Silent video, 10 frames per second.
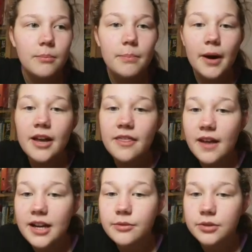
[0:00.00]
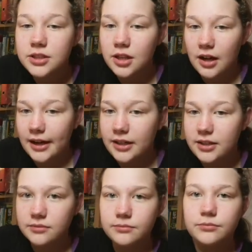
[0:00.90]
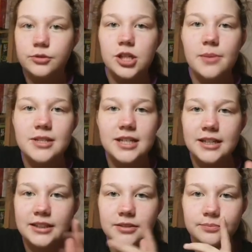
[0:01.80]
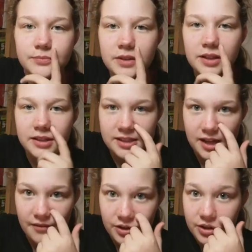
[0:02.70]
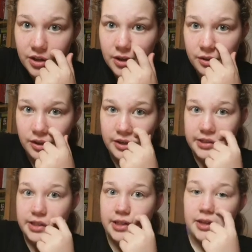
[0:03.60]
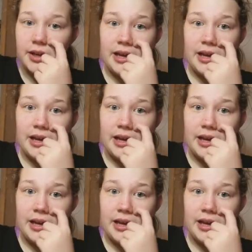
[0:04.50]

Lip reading: By then it was like, what time is it now? It's 7:30.